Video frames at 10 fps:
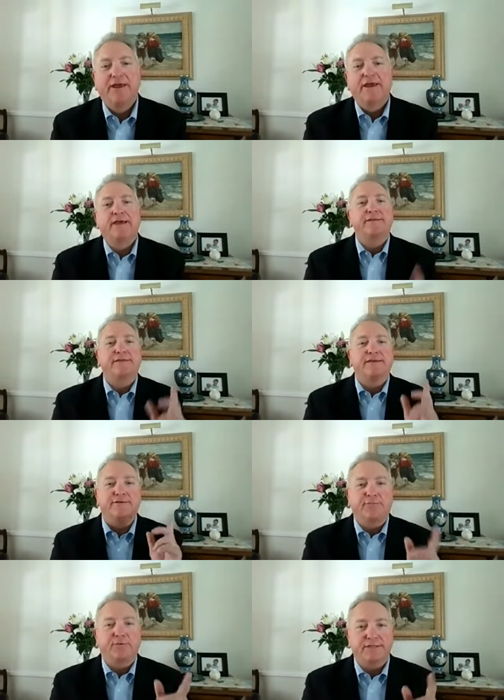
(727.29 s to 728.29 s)
And they you think know,
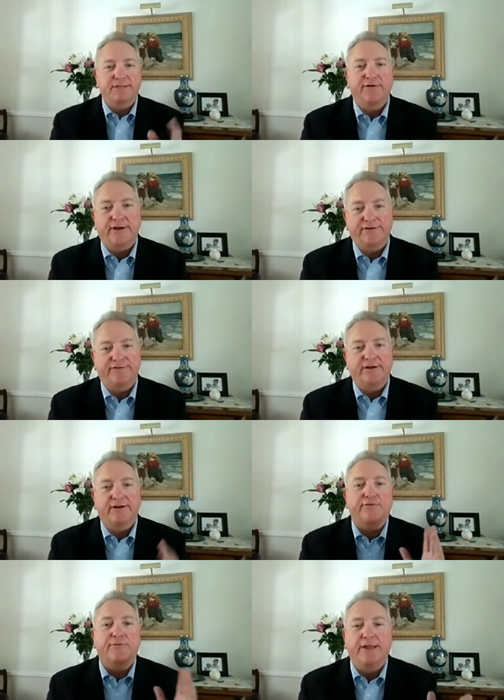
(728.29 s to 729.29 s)
their book yeah. is the greatest thing
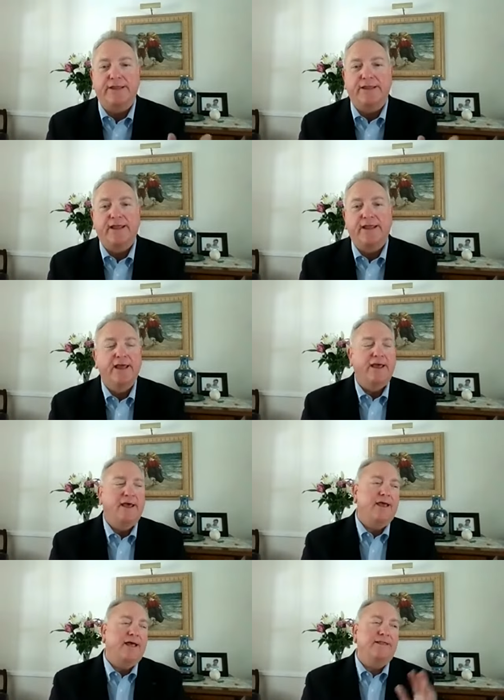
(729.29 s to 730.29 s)
ever written.
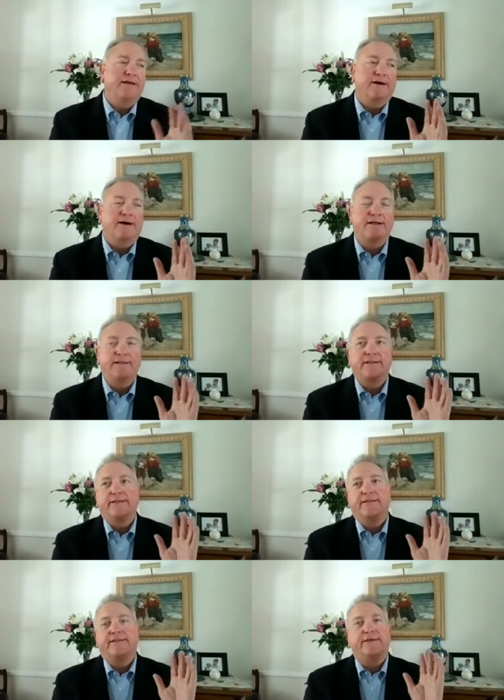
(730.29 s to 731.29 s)
And uh,
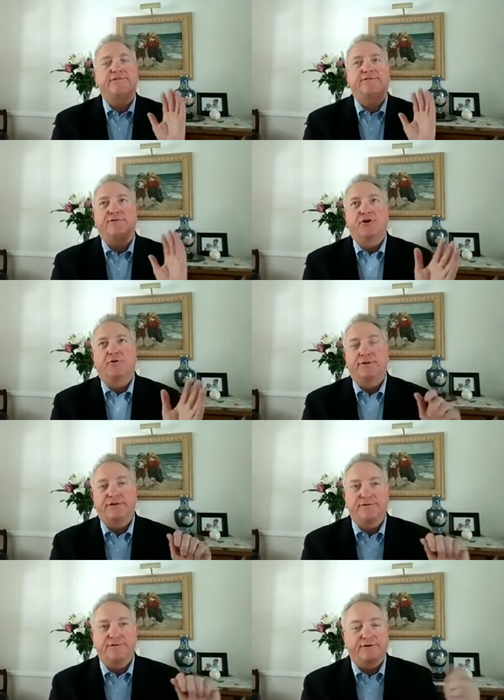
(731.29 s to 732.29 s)
they just don't know when
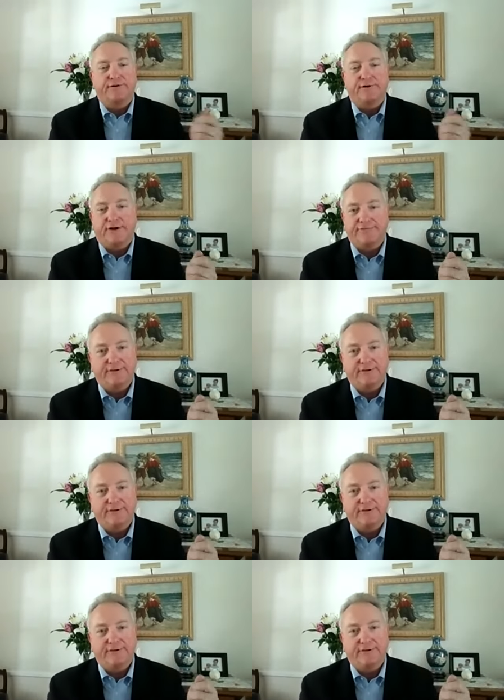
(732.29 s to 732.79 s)
to turn it off.